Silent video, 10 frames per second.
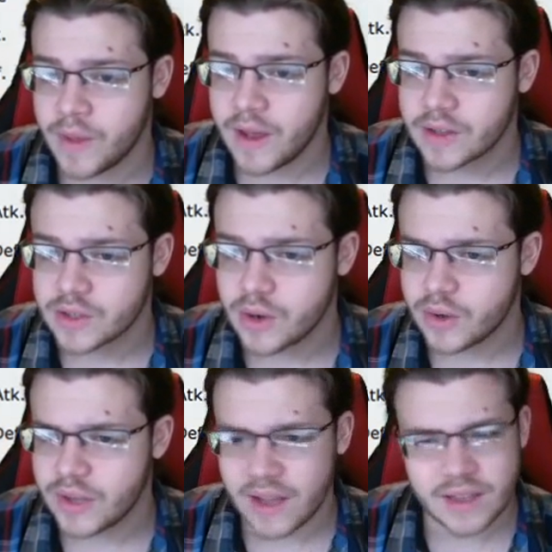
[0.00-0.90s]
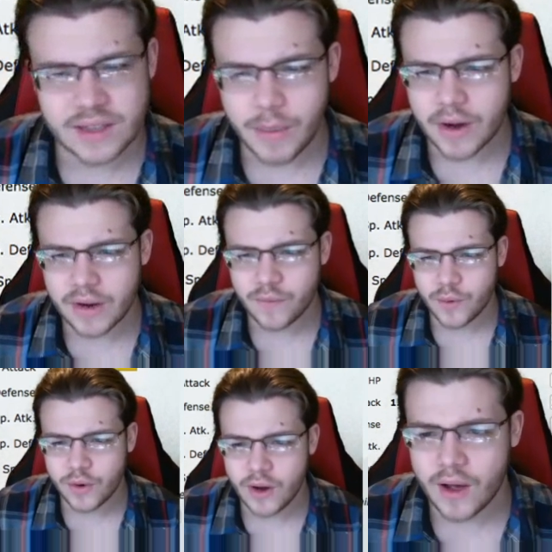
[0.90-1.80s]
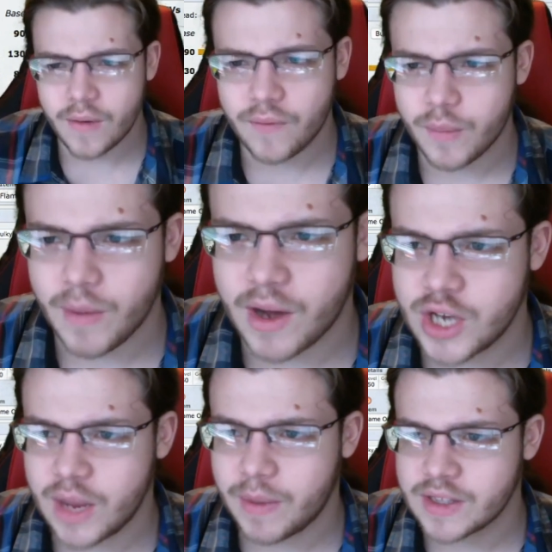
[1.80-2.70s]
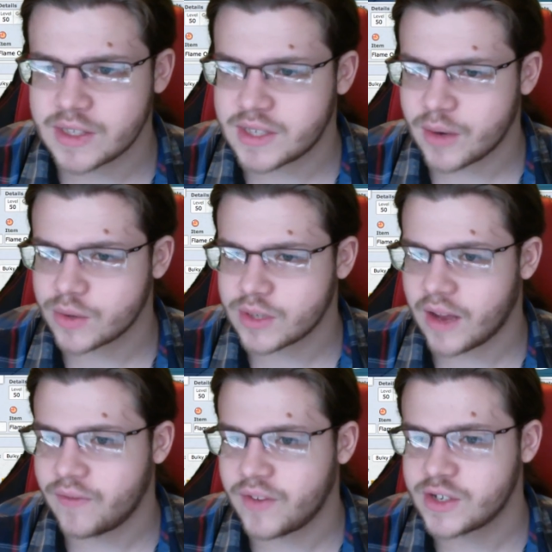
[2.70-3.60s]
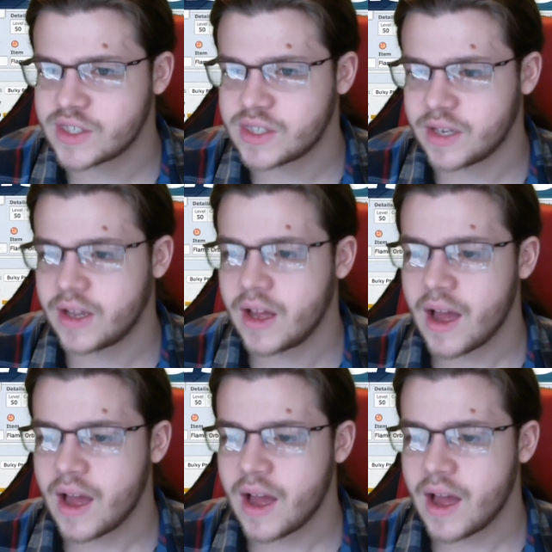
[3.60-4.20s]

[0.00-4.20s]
So yeah, that's about it for Machamp in singles and VGC.